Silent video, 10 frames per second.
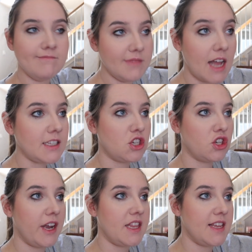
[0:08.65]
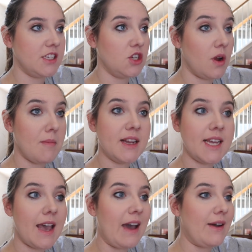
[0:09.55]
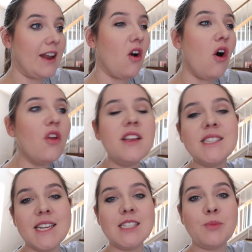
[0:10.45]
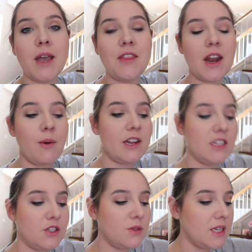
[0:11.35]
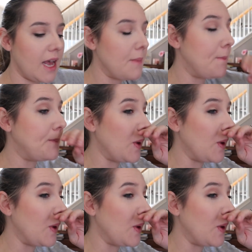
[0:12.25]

Not such a great thing to do on a Monday. I had all these things planned that I wanted to do today,